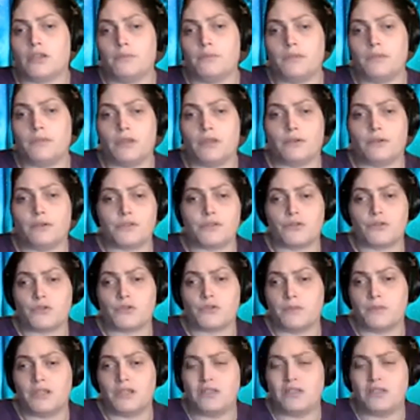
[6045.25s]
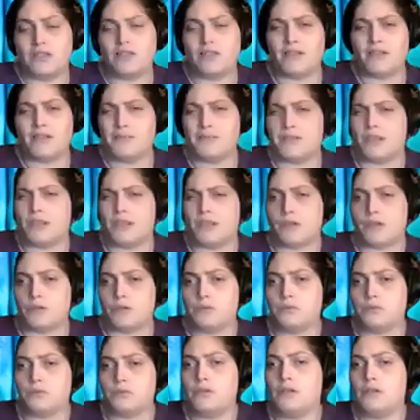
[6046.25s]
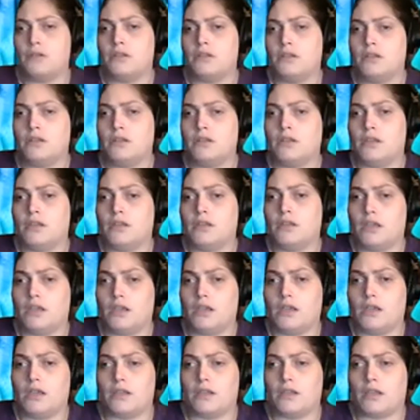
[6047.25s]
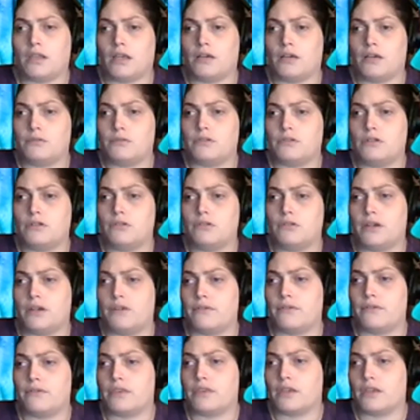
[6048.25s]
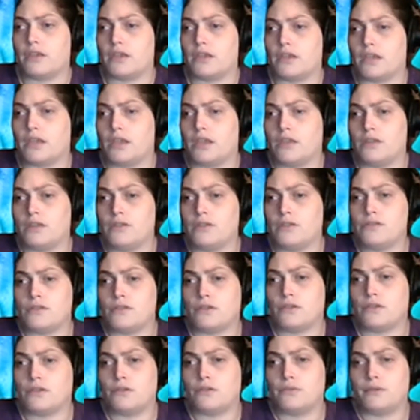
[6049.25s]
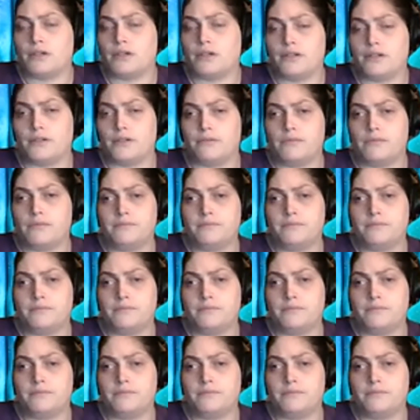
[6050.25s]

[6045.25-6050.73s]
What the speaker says: Get me on social media. Let me know, and I will do everything I can to